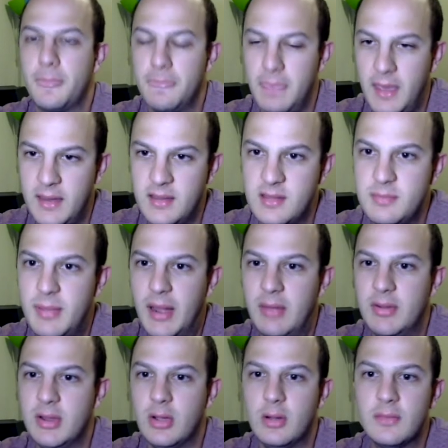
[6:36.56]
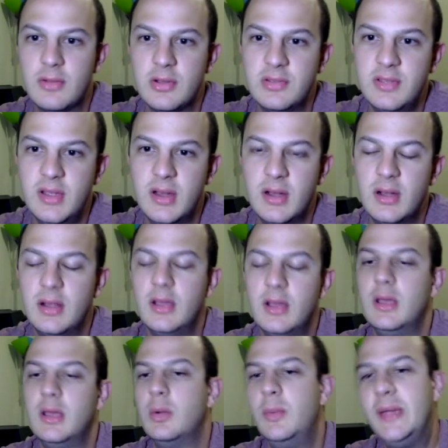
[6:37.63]
and Inspiring Overseer.
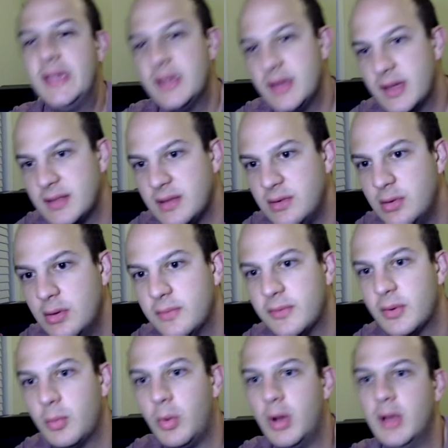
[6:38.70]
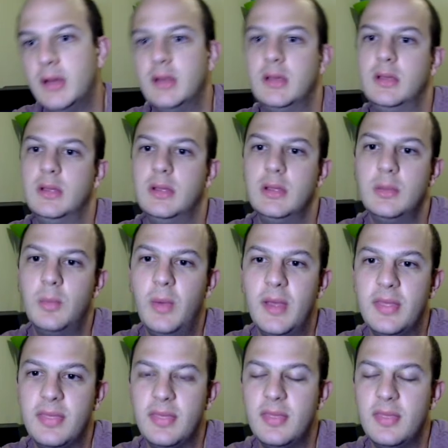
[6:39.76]
We can get the 2-for-1
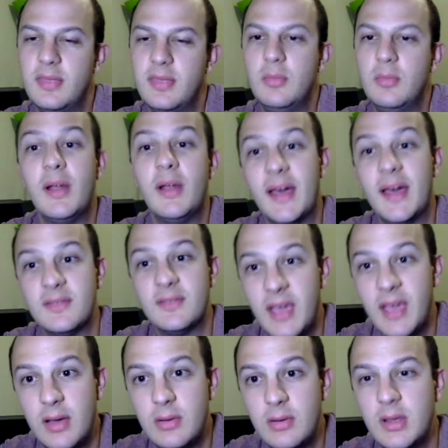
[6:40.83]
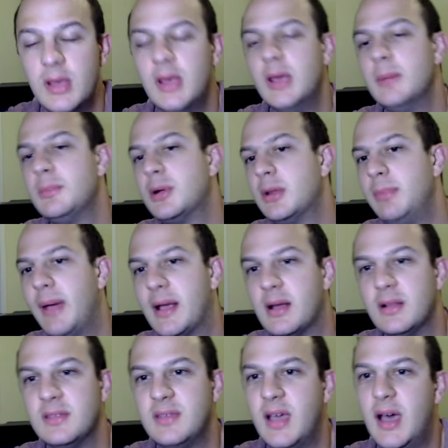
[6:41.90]
with the run out of town, put it back
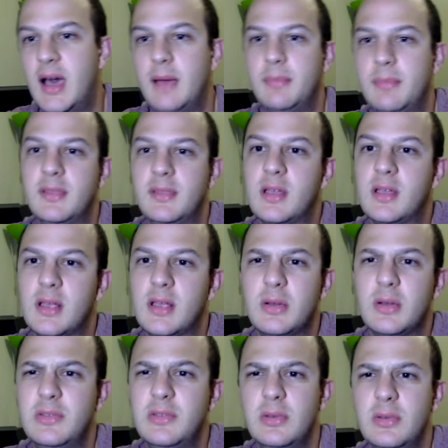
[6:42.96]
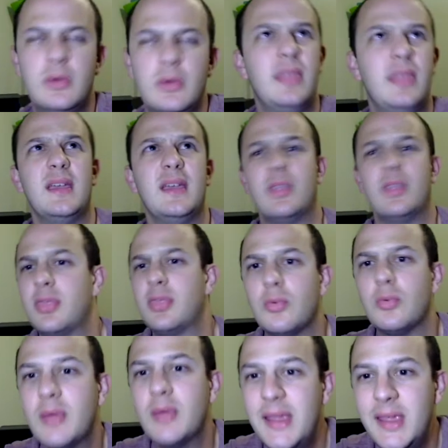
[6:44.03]
on top. They're going to go to, I think,
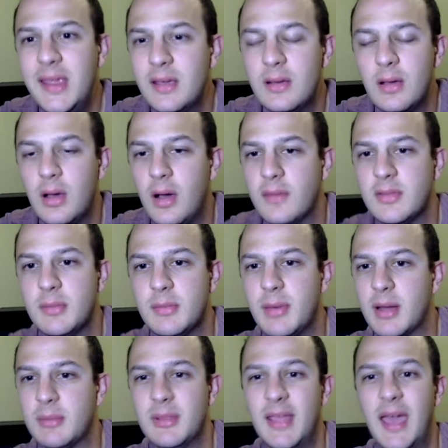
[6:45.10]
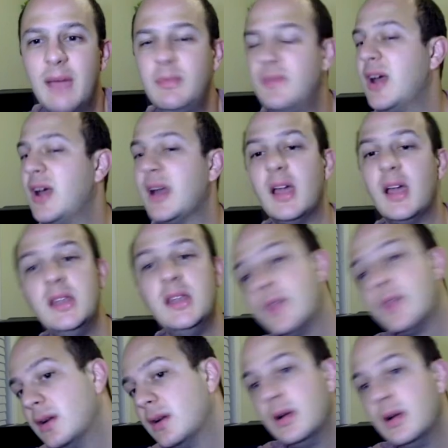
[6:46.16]
3 off the bottom of that. We've got
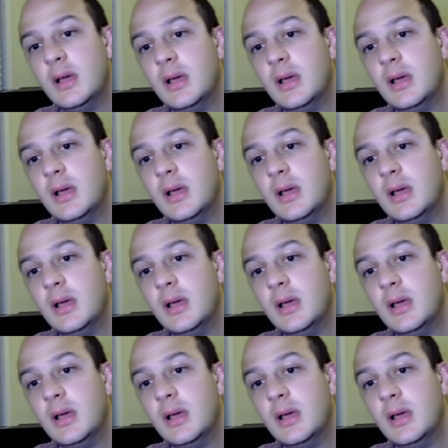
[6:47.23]
another